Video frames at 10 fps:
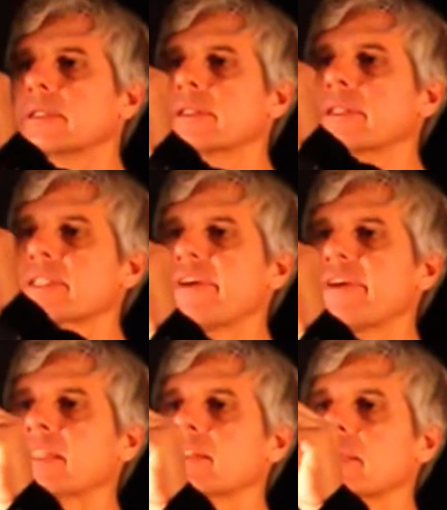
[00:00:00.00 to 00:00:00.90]
this
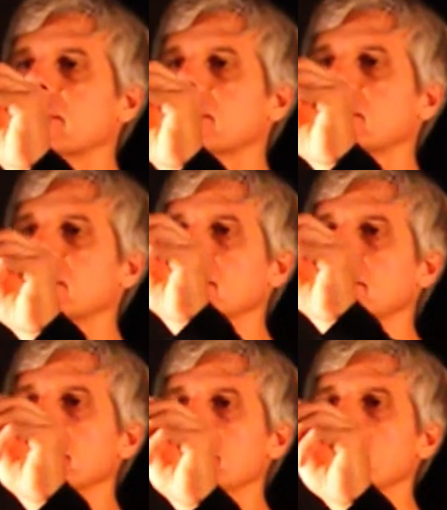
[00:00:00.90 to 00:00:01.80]
vector
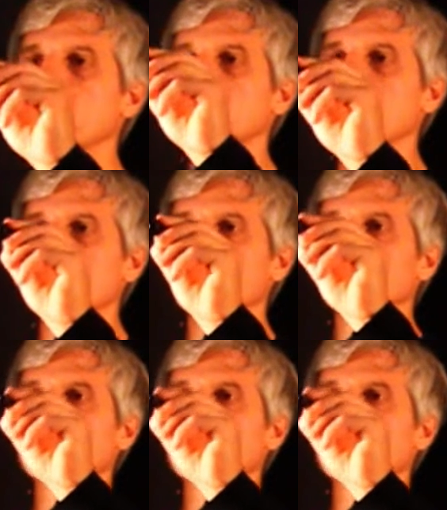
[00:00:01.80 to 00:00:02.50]
is non-zero.